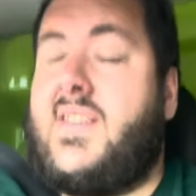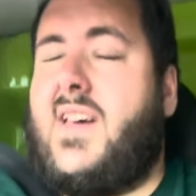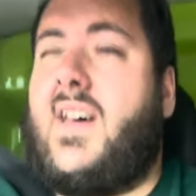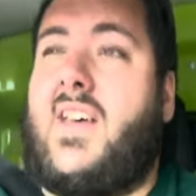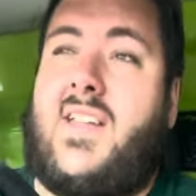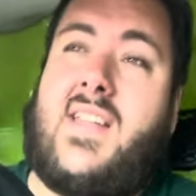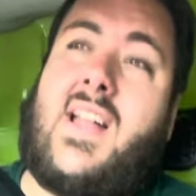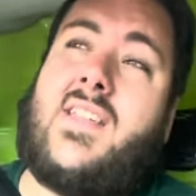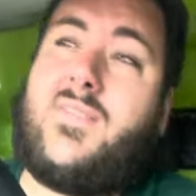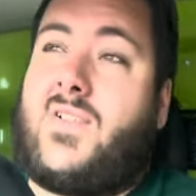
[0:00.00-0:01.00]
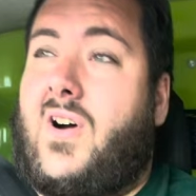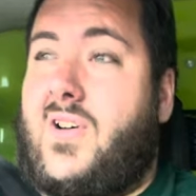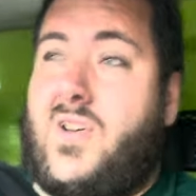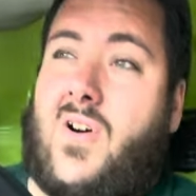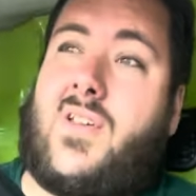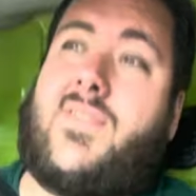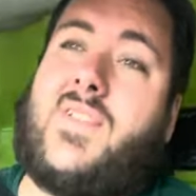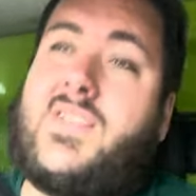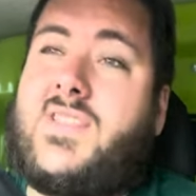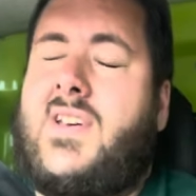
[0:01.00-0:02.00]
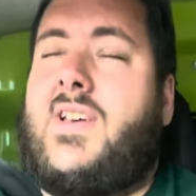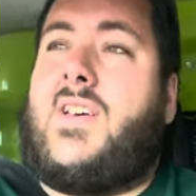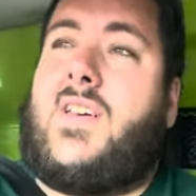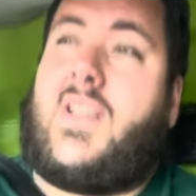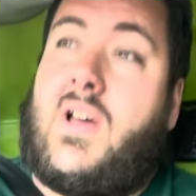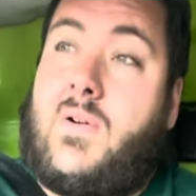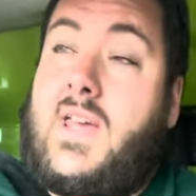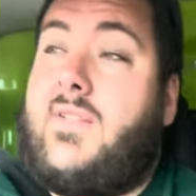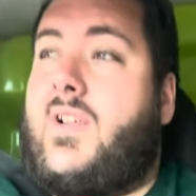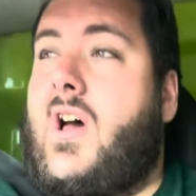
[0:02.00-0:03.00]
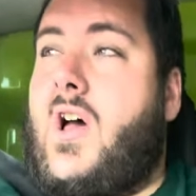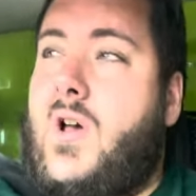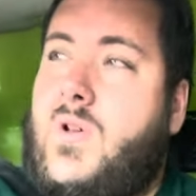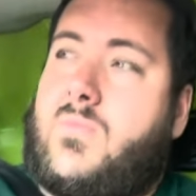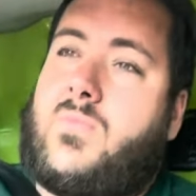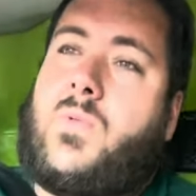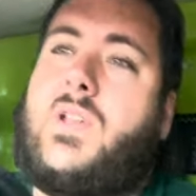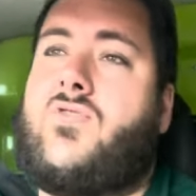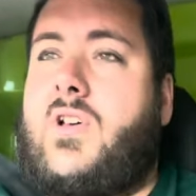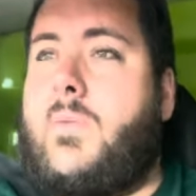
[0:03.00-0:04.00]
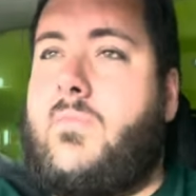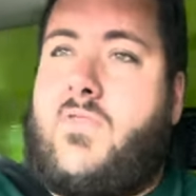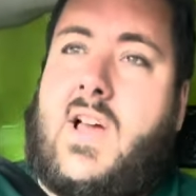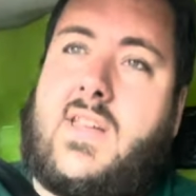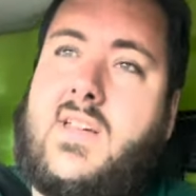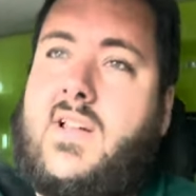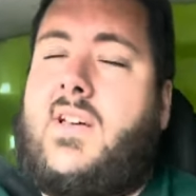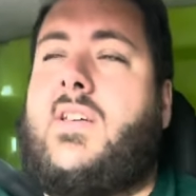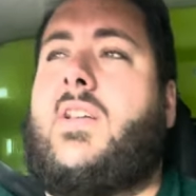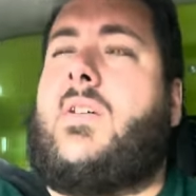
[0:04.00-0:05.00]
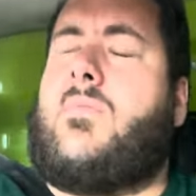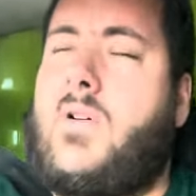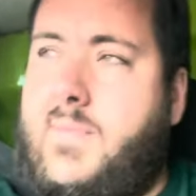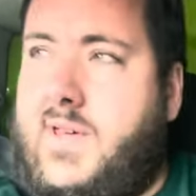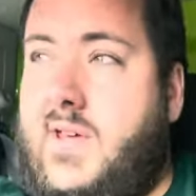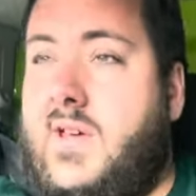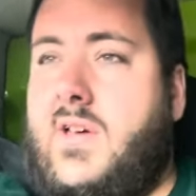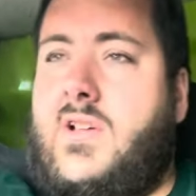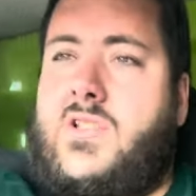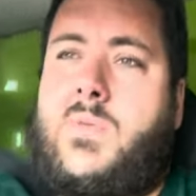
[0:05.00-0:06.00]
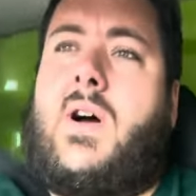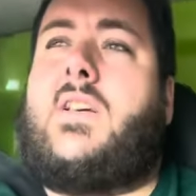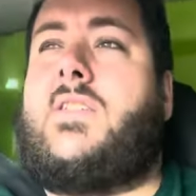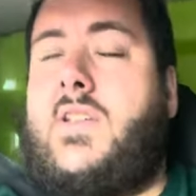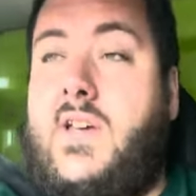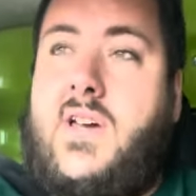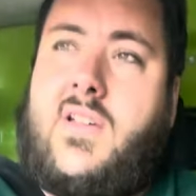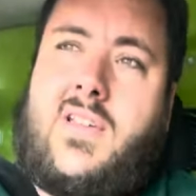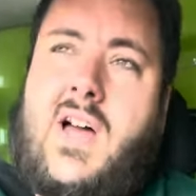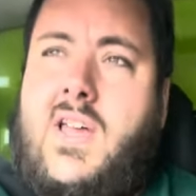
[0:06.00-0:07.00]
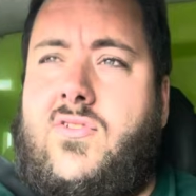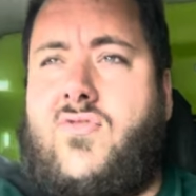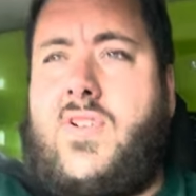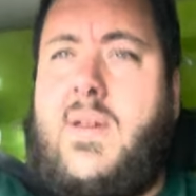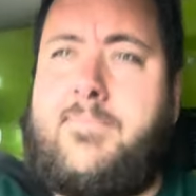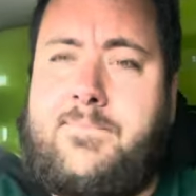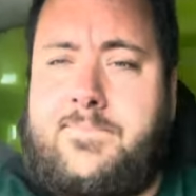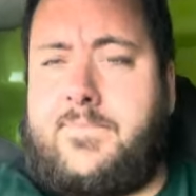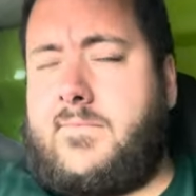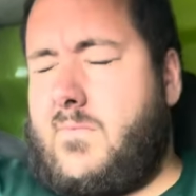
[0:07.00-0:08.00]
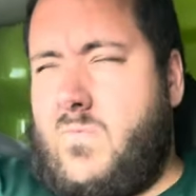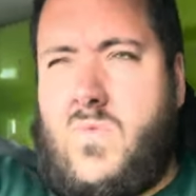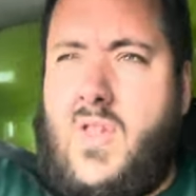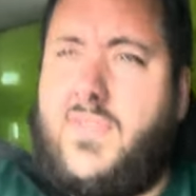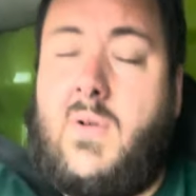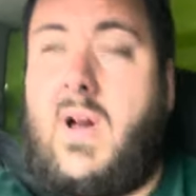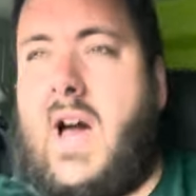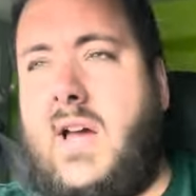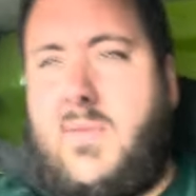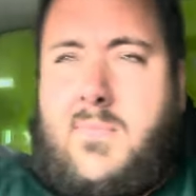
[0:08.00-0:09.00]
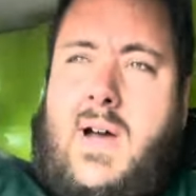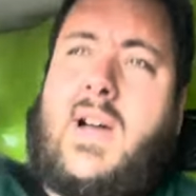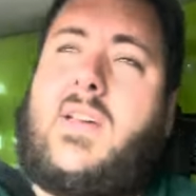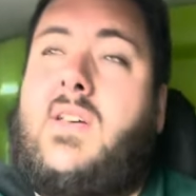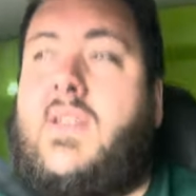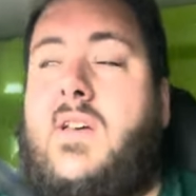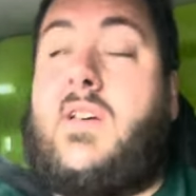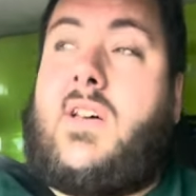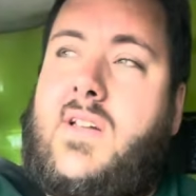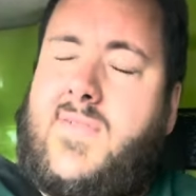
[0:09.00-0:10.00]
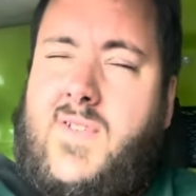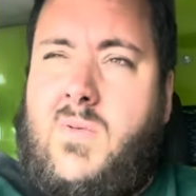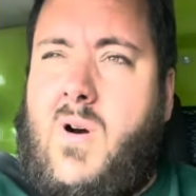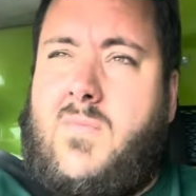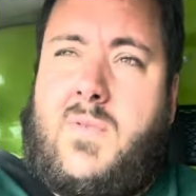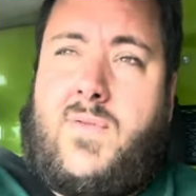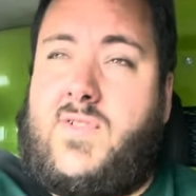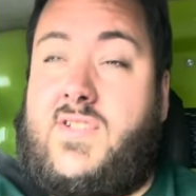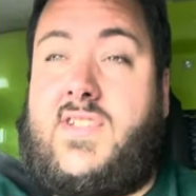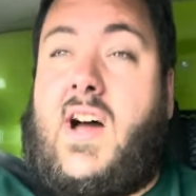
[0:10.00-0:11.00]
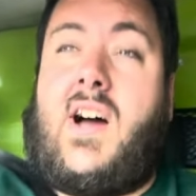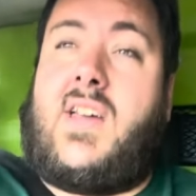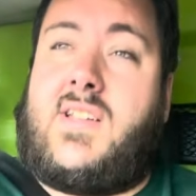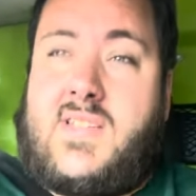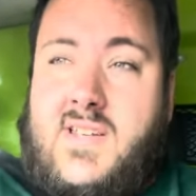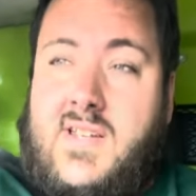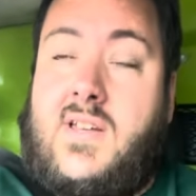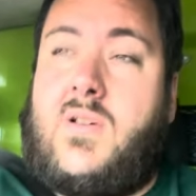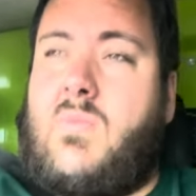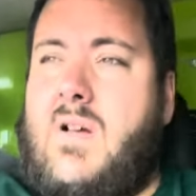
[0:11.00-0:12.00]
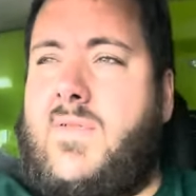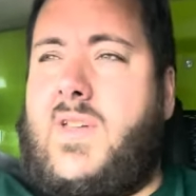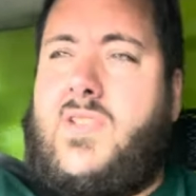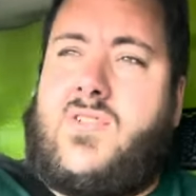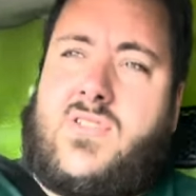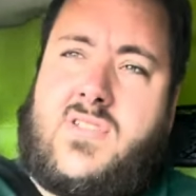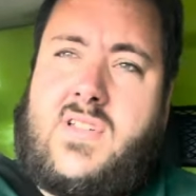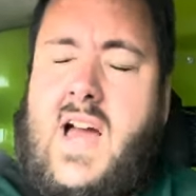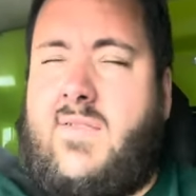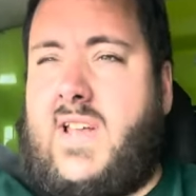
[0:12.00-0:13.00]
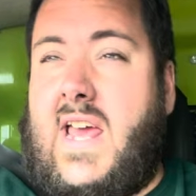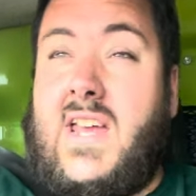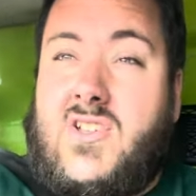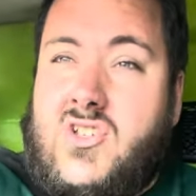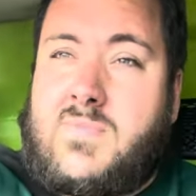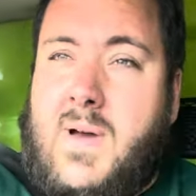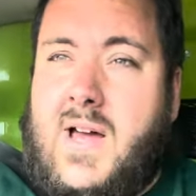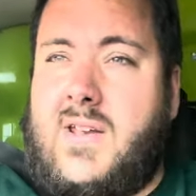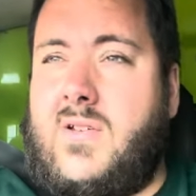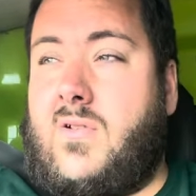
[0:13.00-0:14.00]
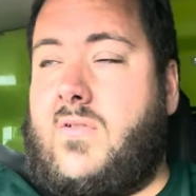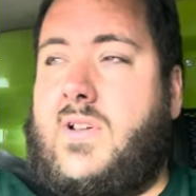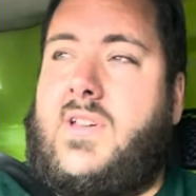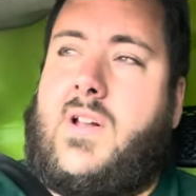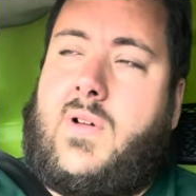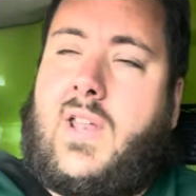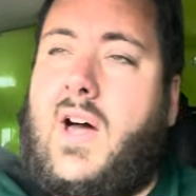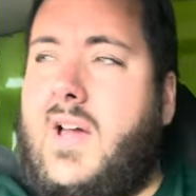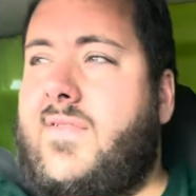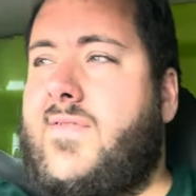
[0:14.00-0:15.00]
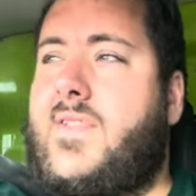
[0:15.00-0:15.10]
And then you've got conifers, even at home, we trim them regular, probably twice a year, light trim, don't hack them back. And a few of them have just died, whether they just have an age span or, a life,